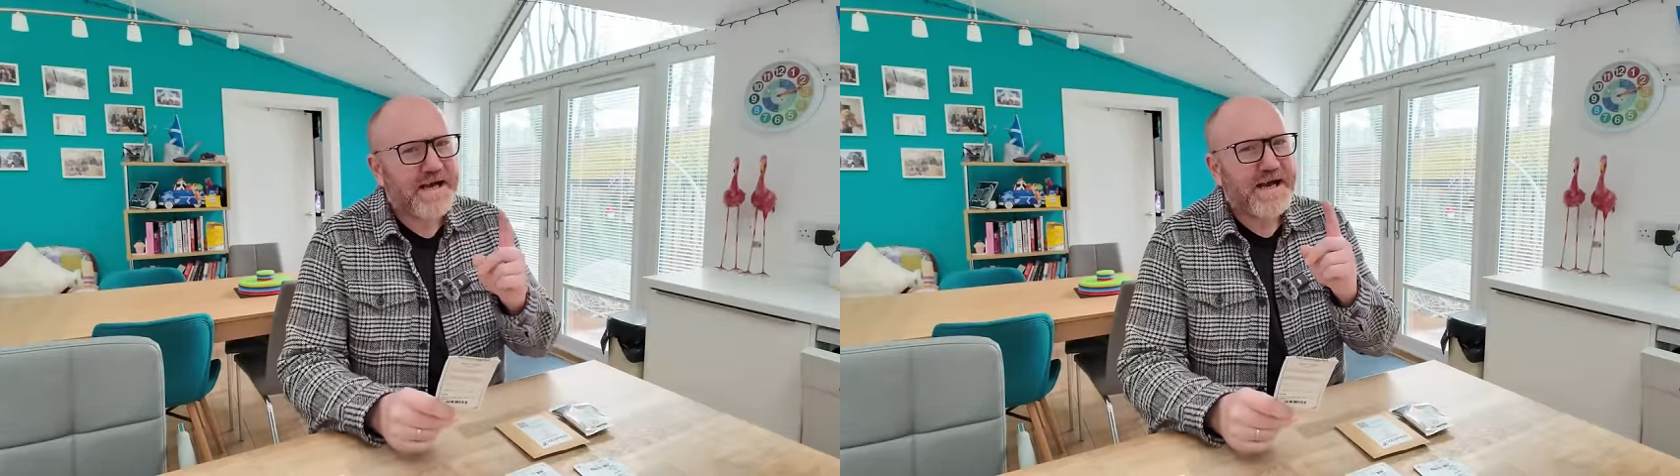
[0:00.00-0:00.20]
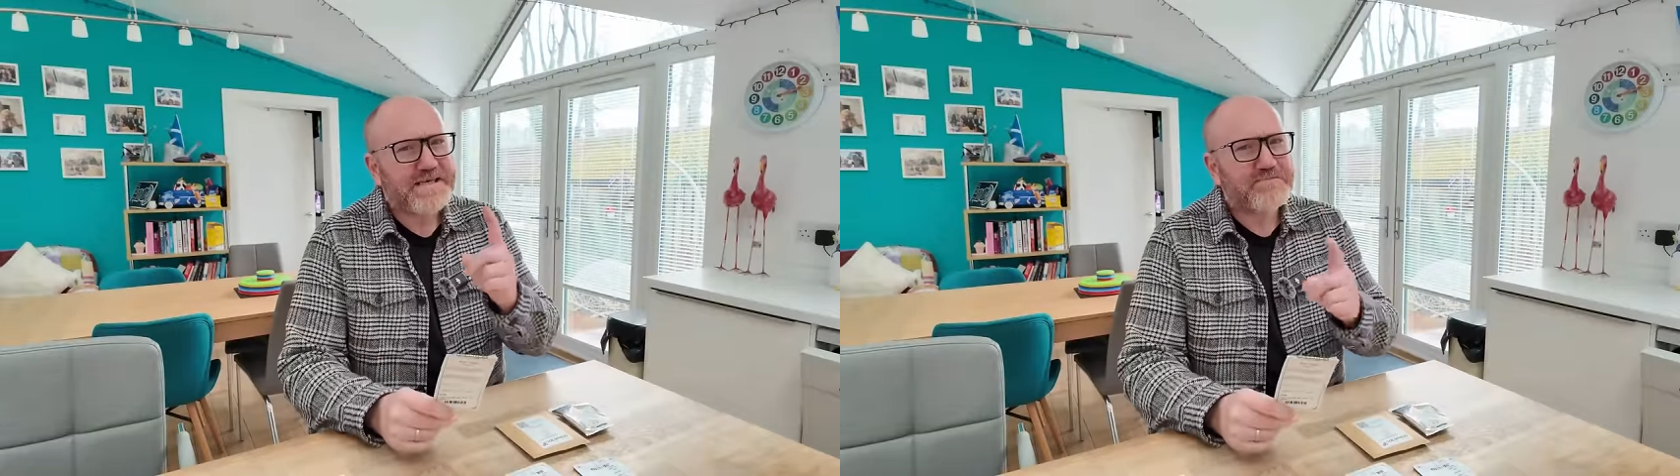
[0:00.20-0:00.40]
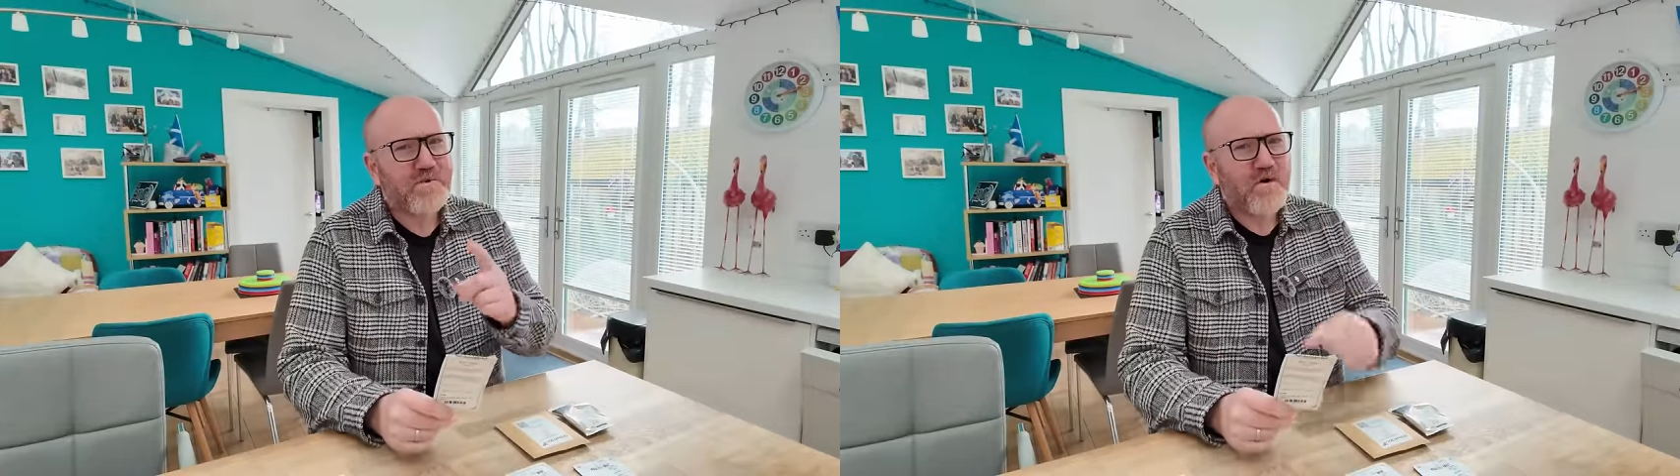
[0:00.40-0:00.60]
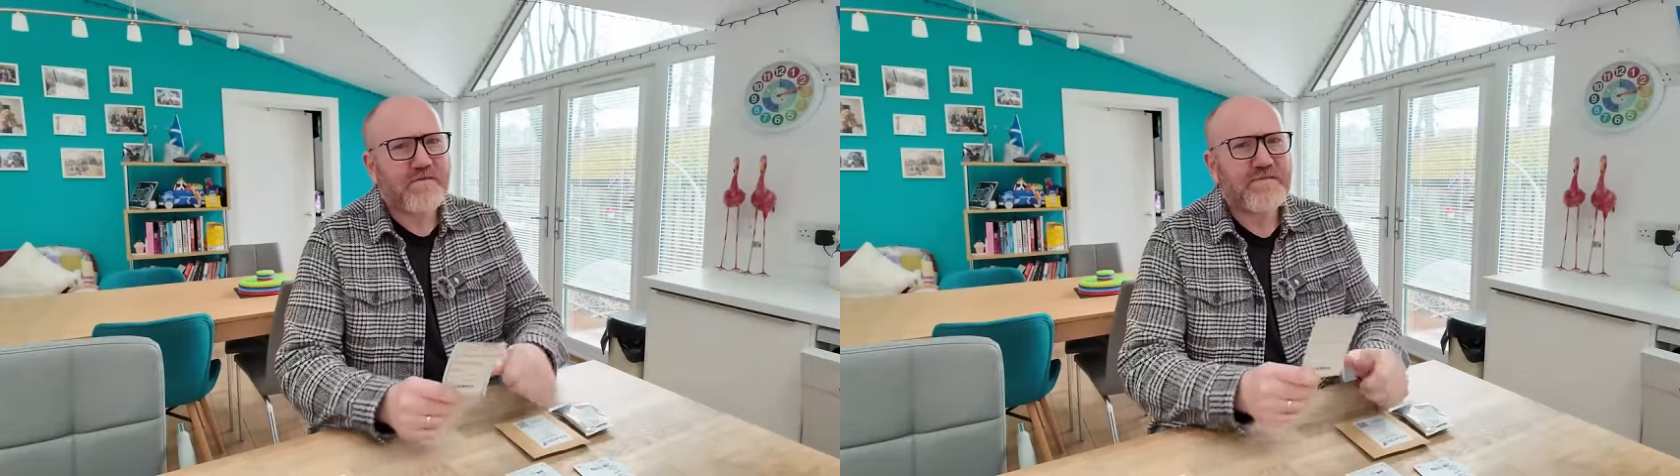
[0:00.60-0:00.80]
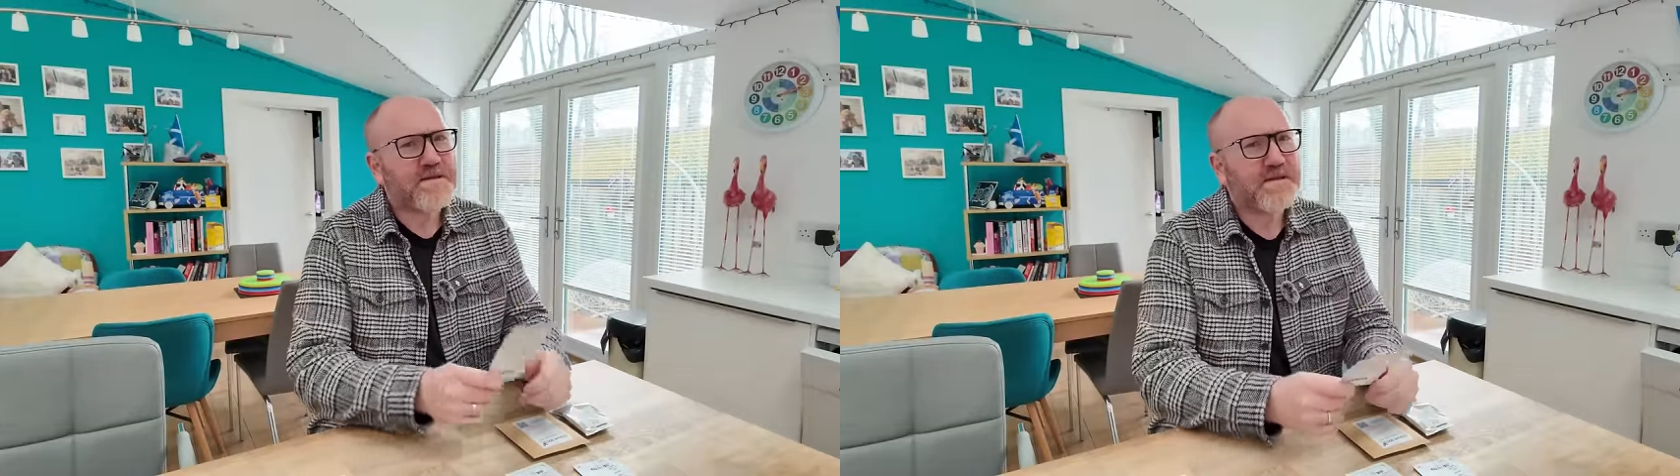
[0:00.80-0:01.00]
it's more
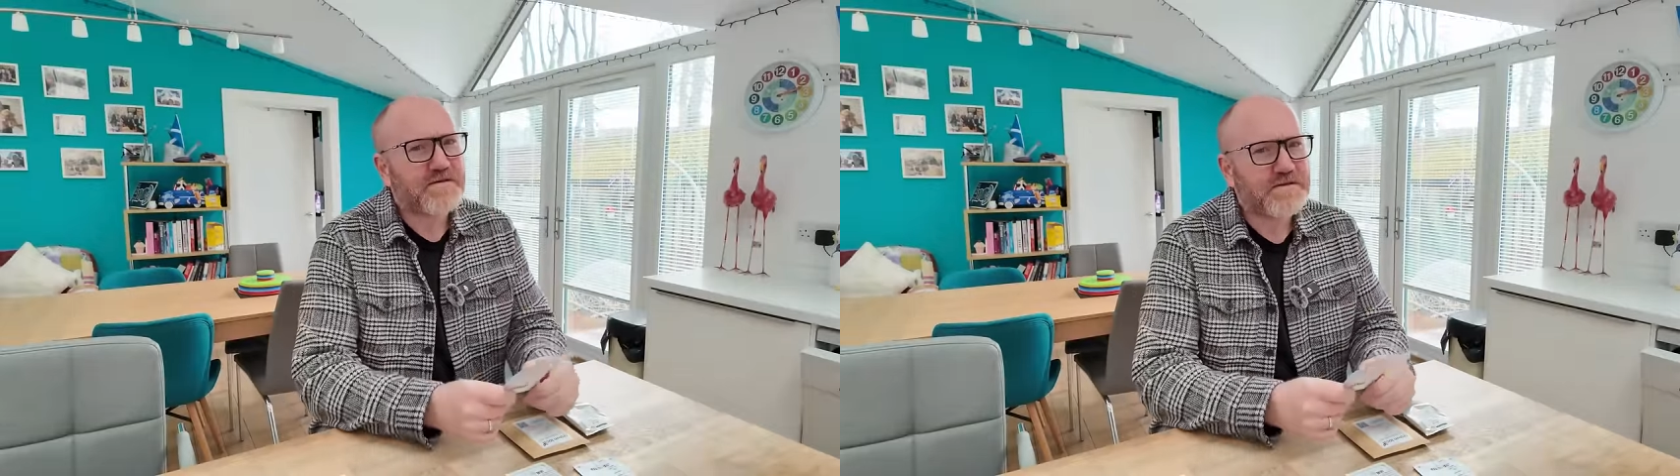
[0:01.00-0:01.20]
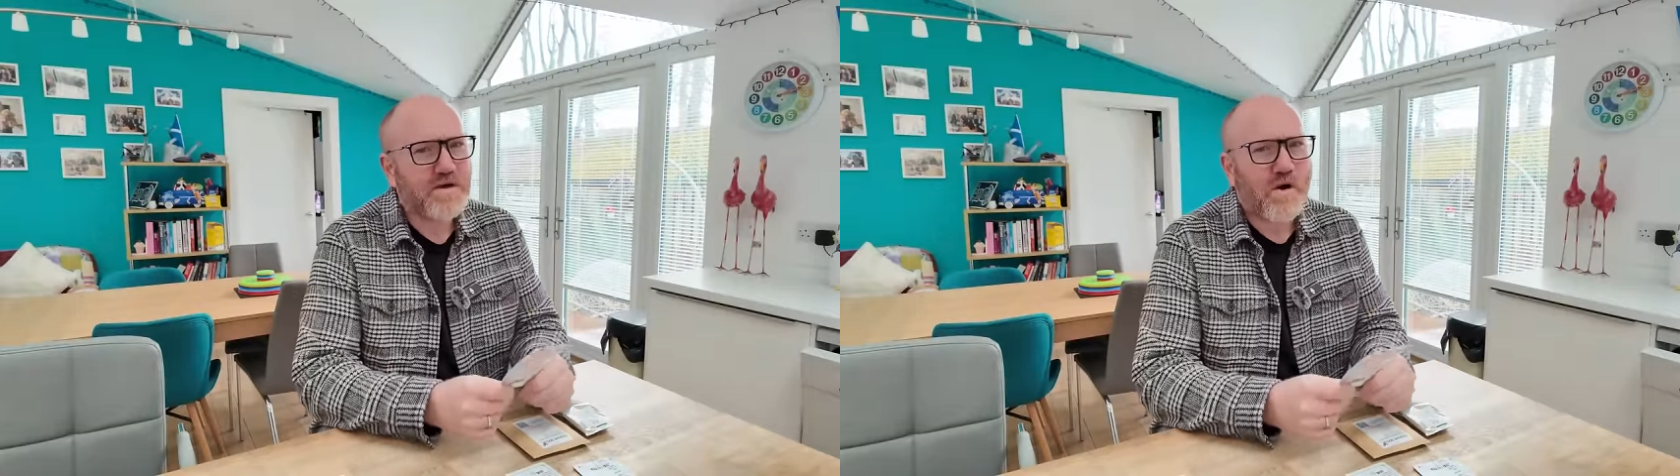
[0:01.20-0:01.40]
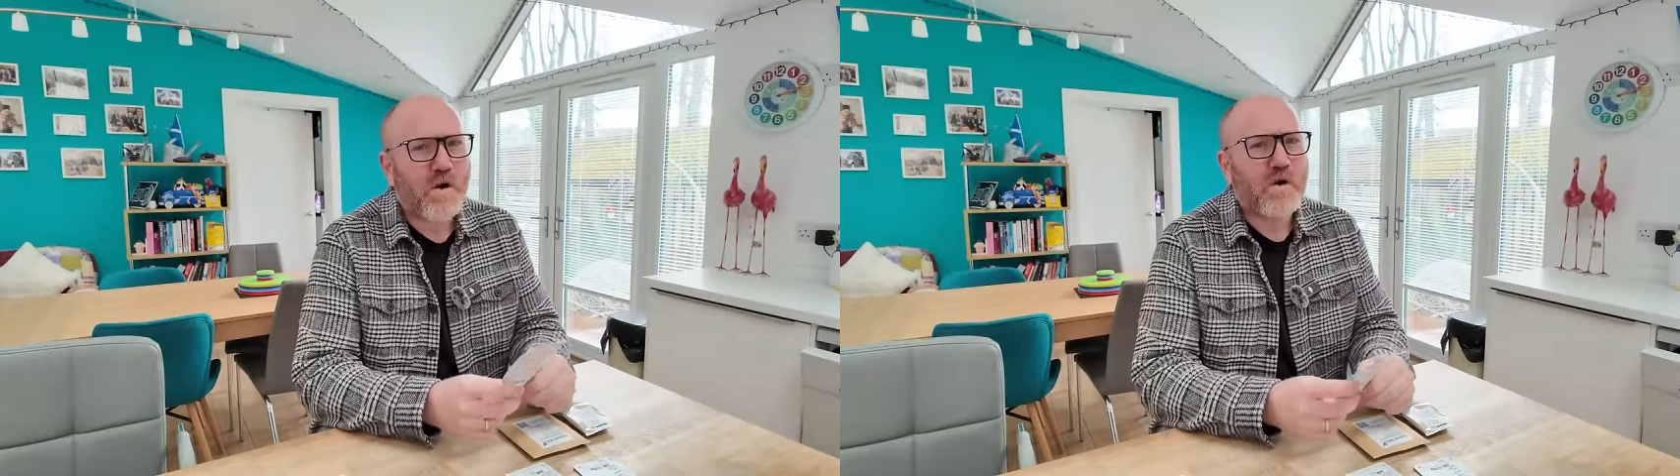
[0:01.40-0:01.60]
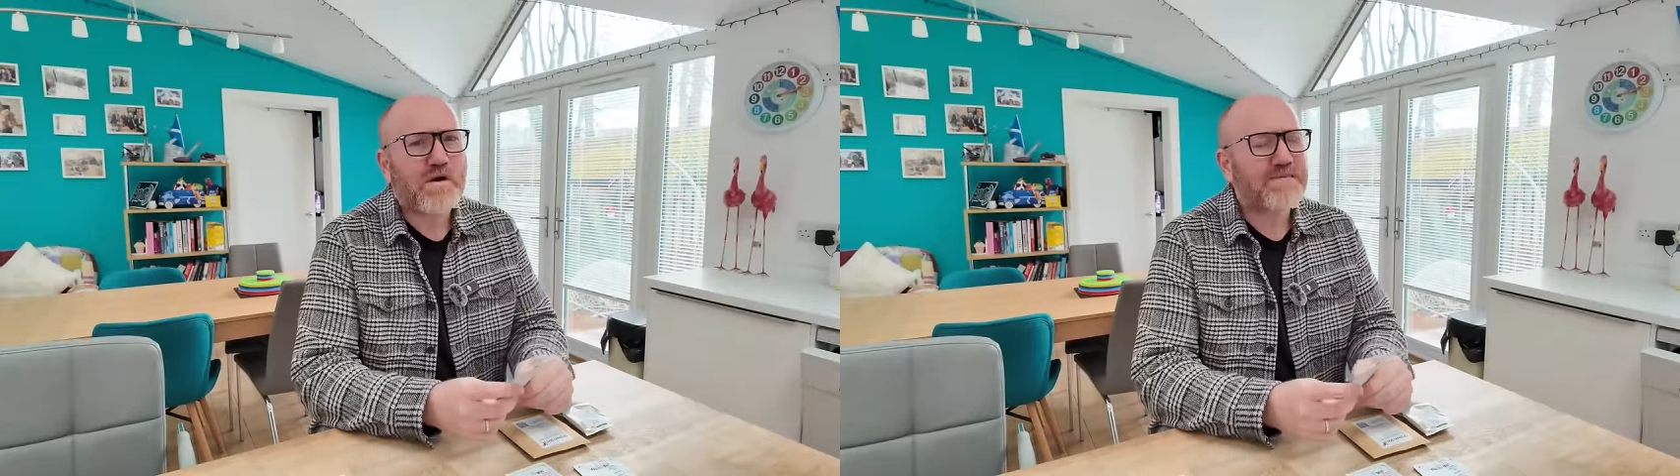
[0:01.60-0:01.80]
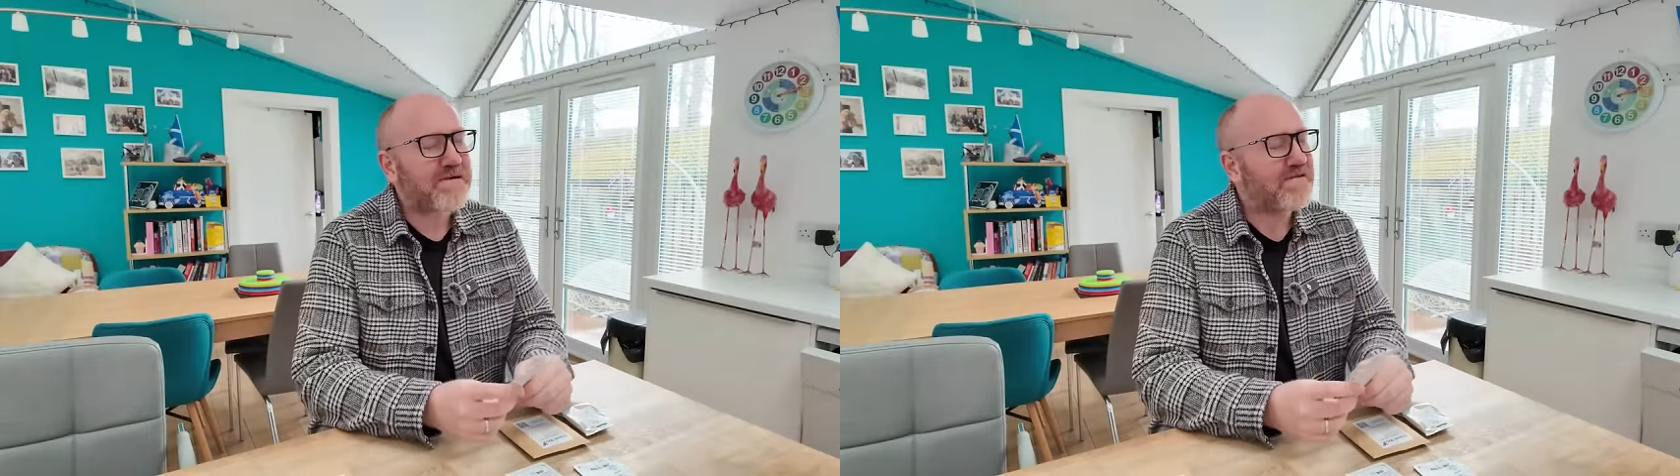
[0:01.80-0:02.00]
often than not
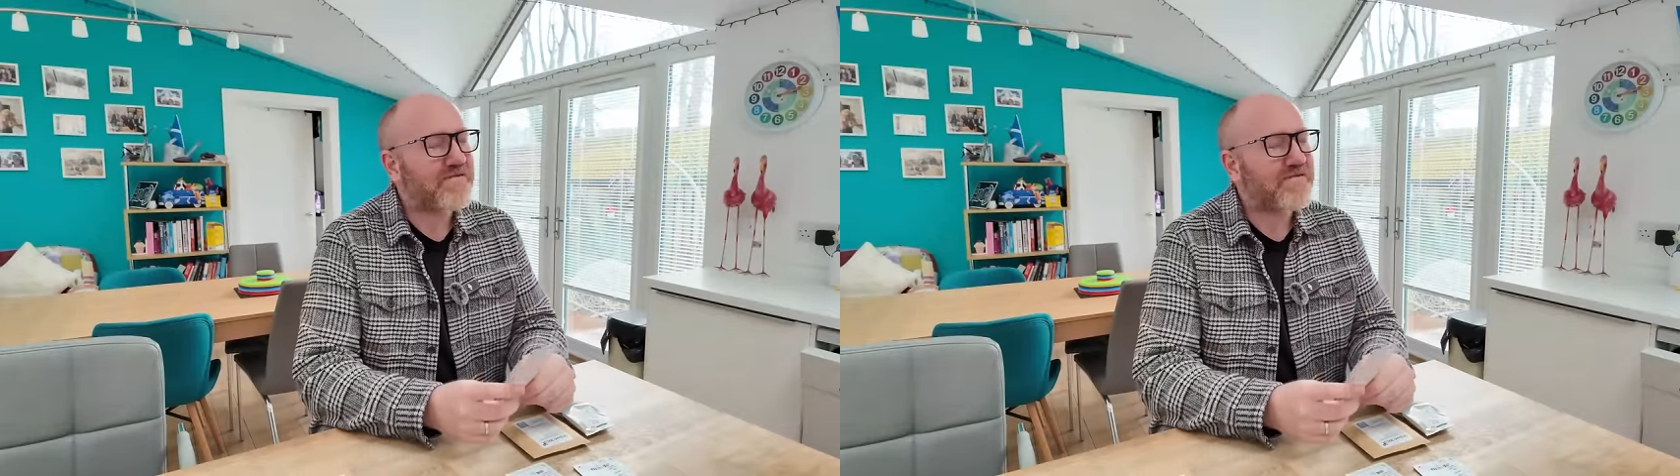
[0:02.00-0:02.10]
all about